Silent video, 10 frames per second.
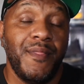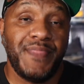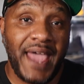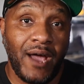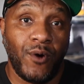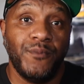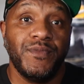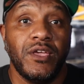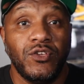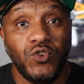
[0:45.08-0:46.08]
Now,
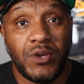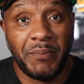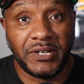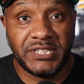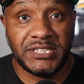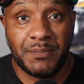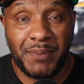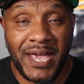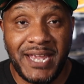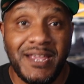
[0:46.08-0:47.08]
you can
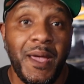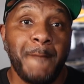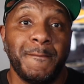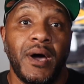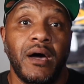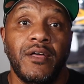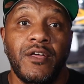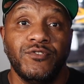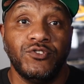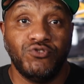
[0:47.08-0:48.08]
participate, but
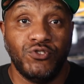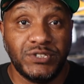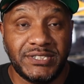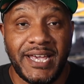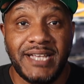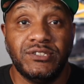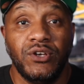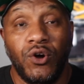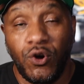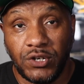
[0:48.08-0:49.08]
the draw says
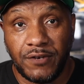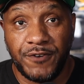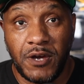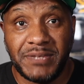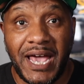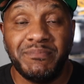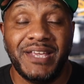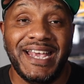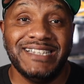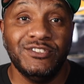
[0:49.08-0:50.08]
on the confirmed app
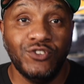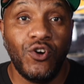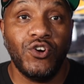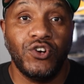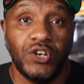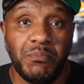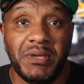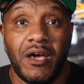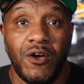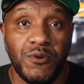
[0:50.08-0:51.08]
it's not going to be
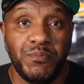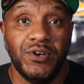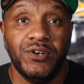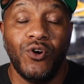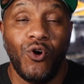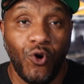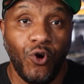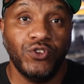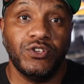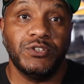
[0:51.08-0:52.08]
open,
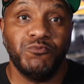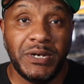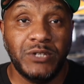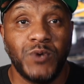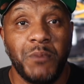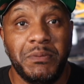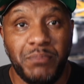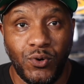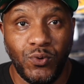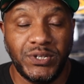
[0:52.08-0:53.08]
or the winners won't be
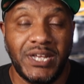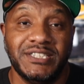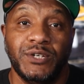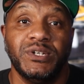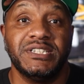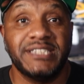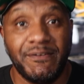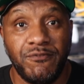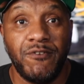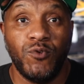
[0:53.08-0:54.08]
pulled until the
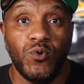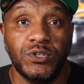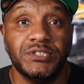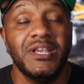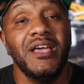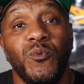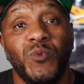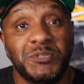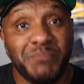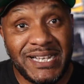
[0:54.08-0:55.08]
7th of August,
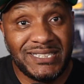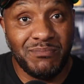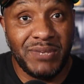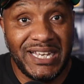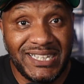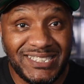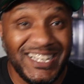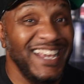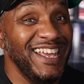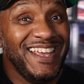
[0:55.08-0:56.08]
which basically means
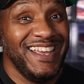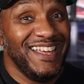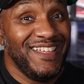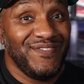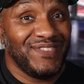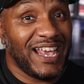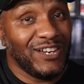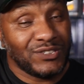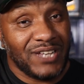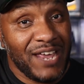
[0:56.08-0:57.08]
that it
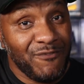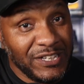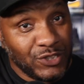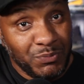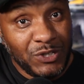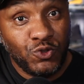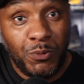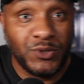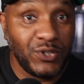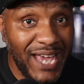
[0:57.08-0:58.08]
looks like everything's going to be
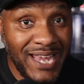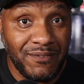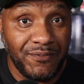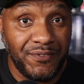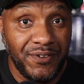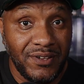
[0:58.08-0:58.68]
dropping on the 8th.